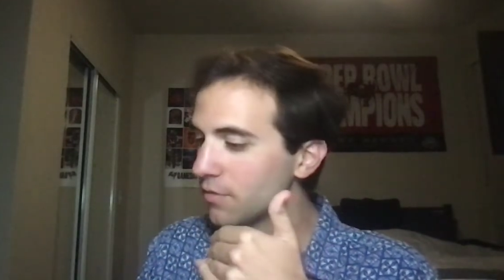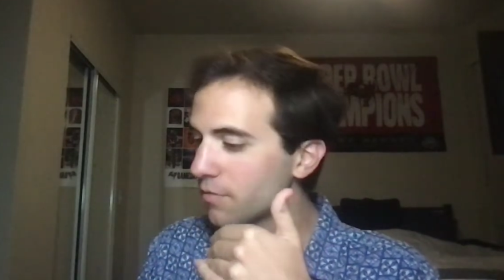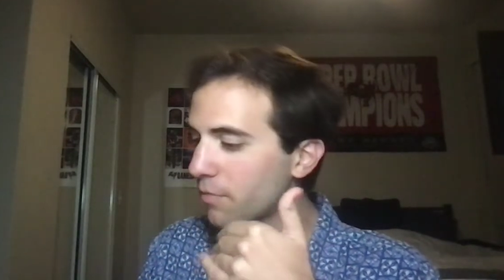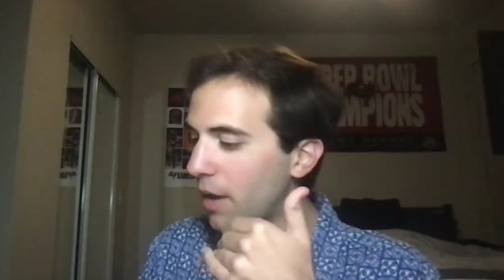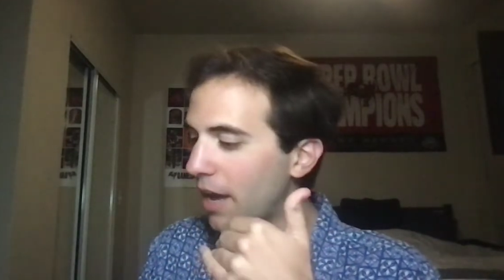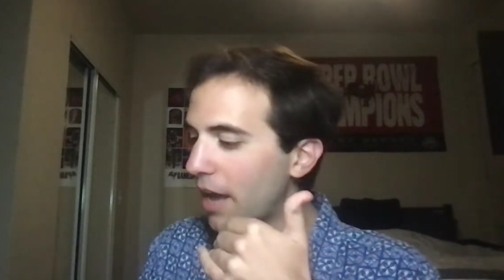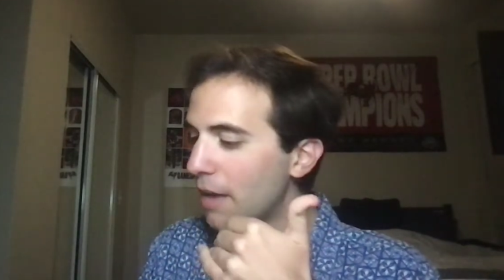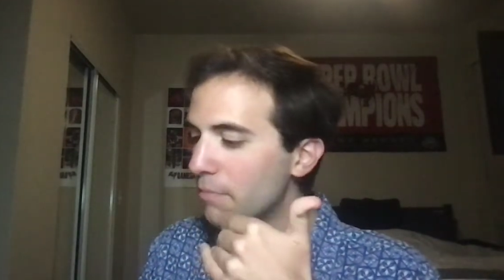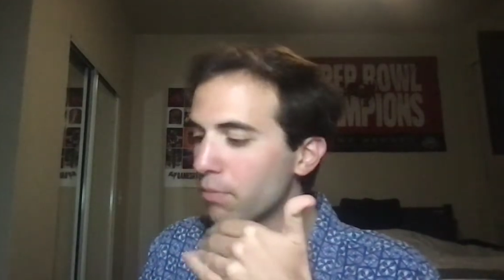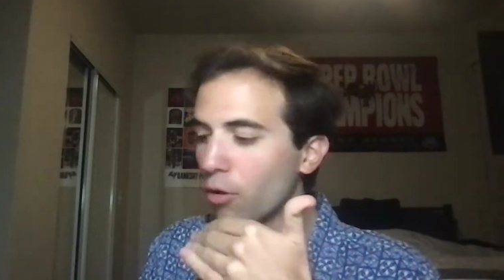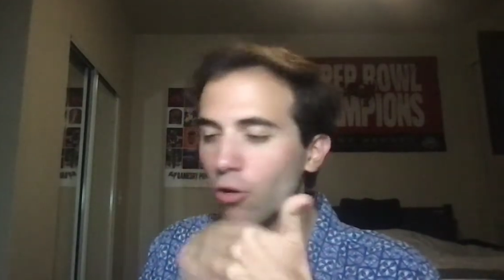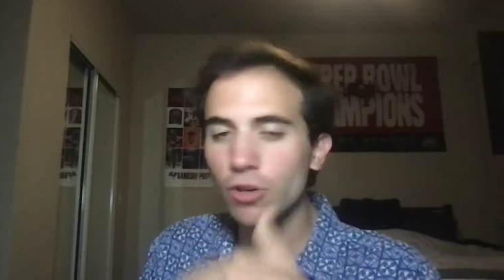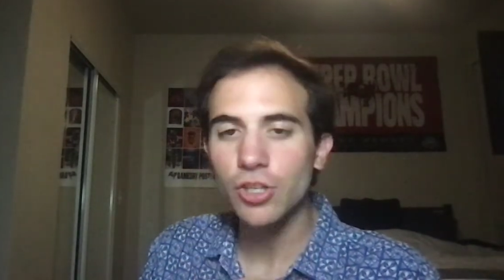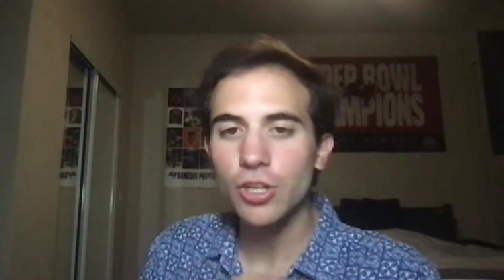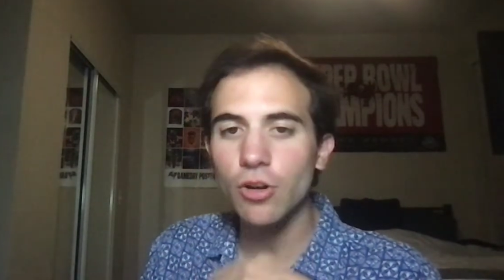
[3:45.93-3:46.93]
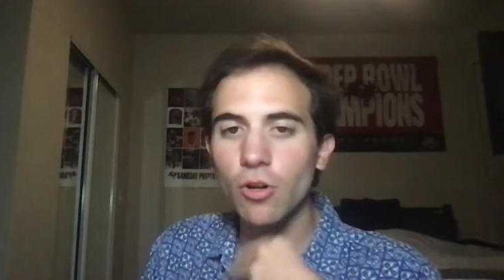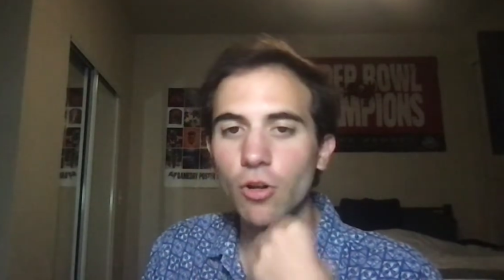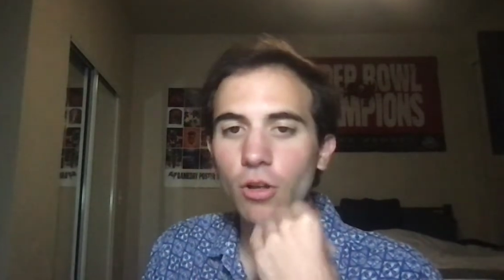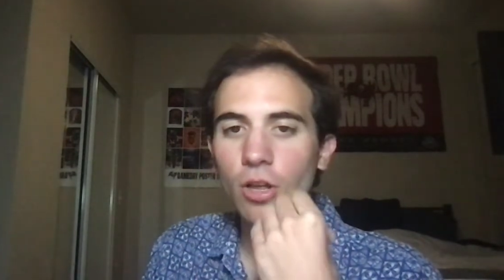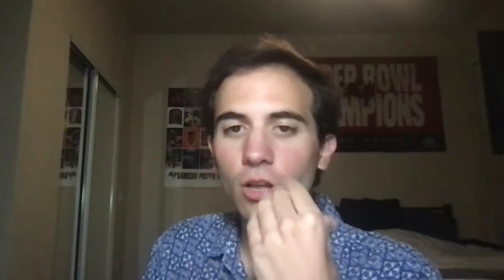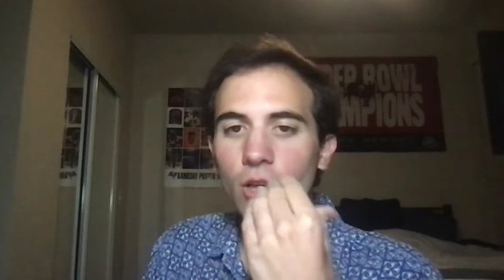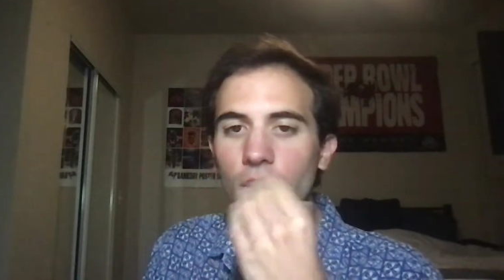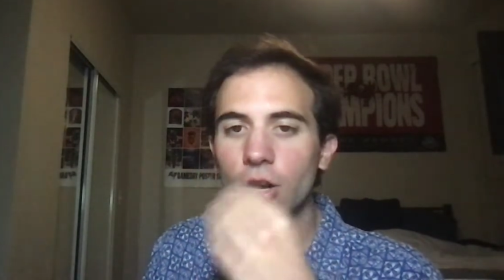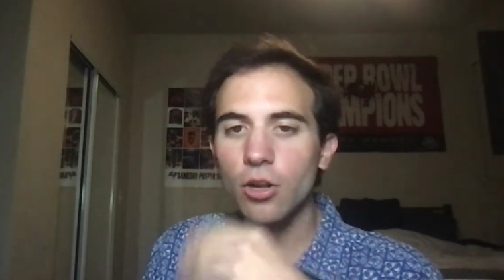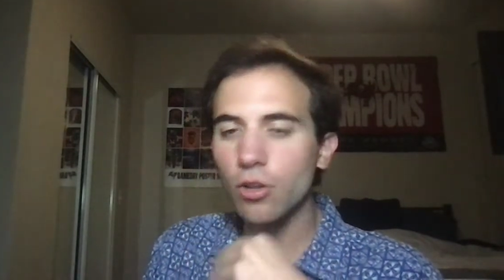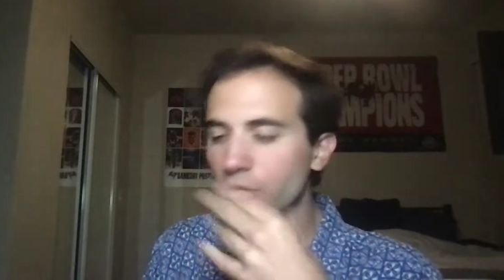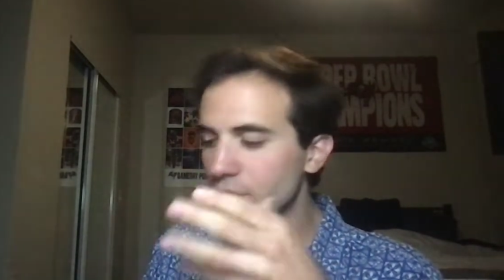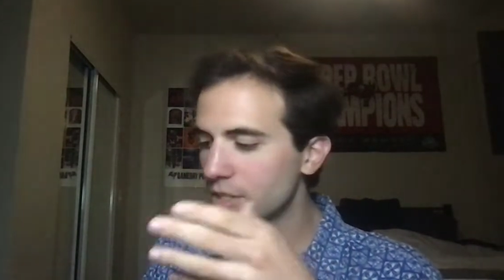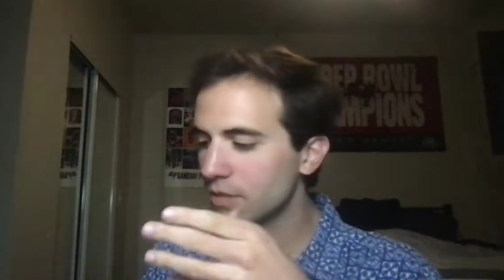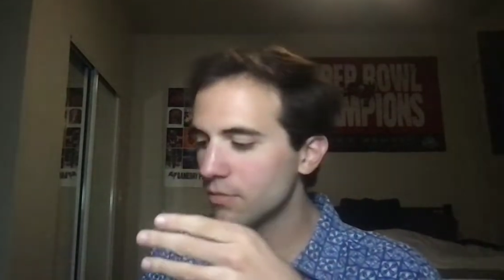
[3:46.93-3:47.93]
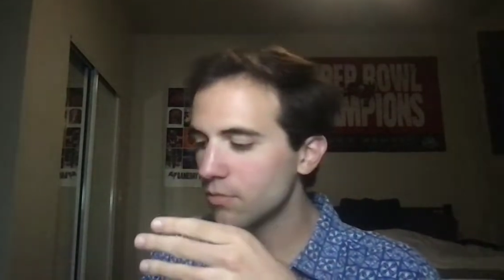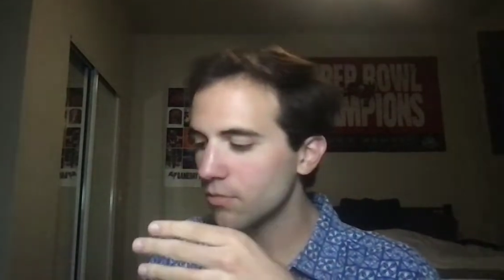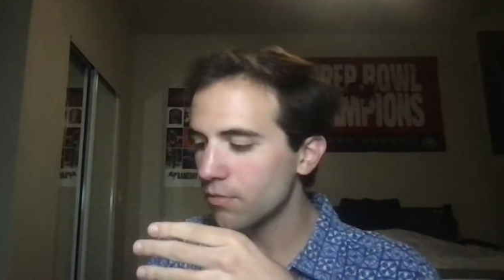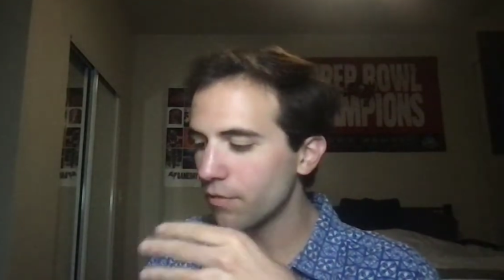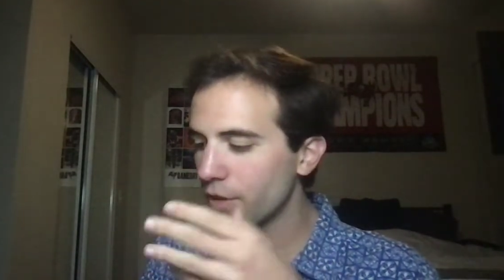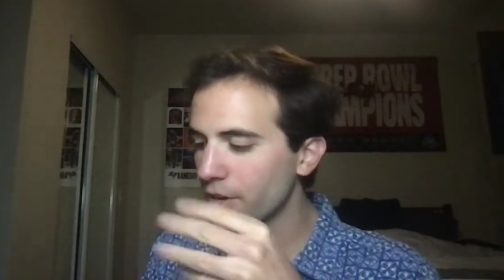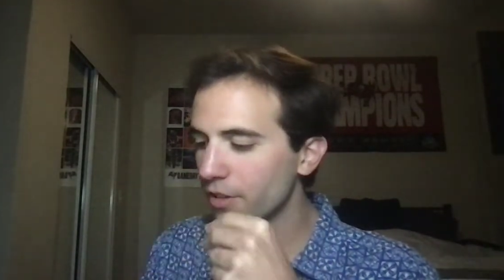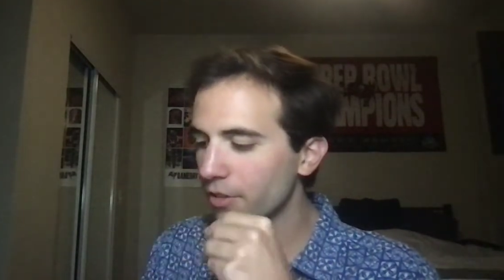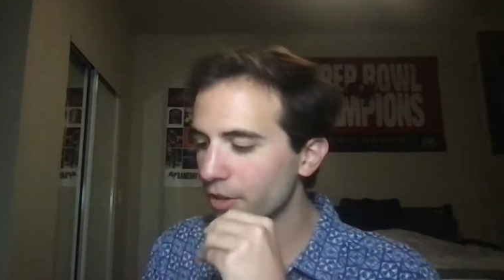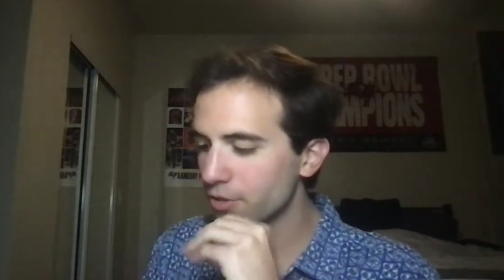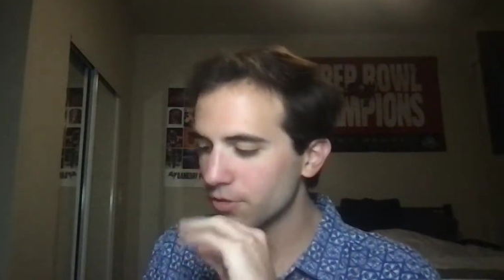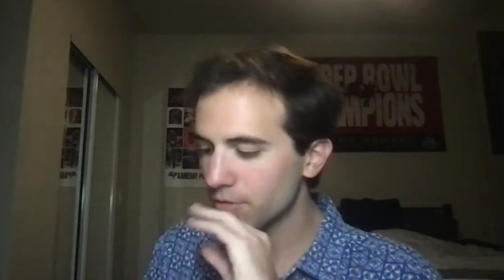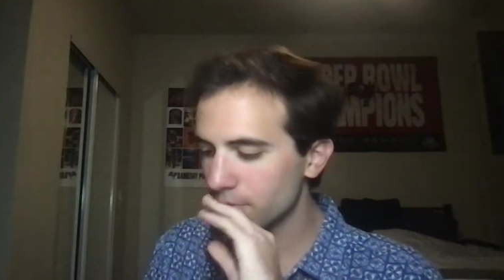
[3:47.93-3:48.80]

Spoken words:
by a personal close friend of the Glazers.